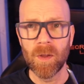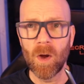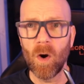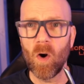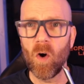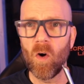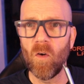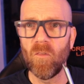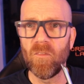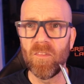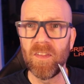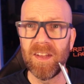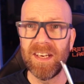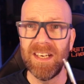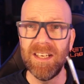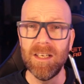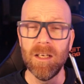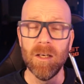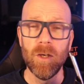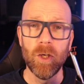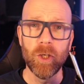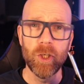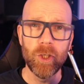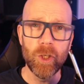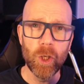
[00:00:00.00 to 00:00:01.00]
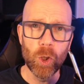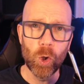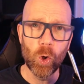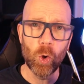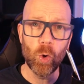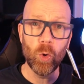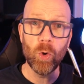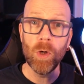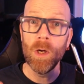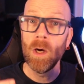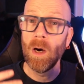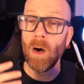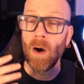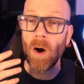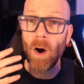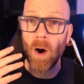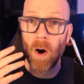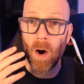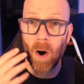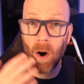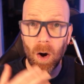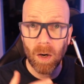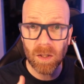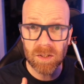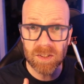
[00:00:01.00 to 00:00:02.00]
of the Huel
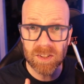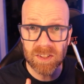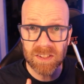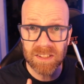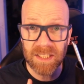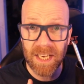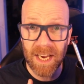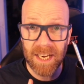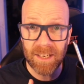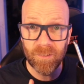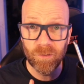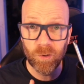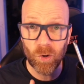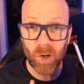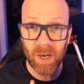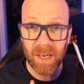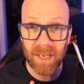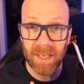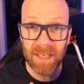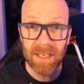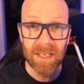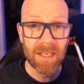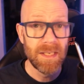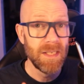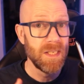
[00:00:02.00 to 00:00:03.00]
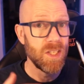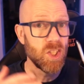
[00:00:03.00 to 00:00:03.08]
Hot and Savoury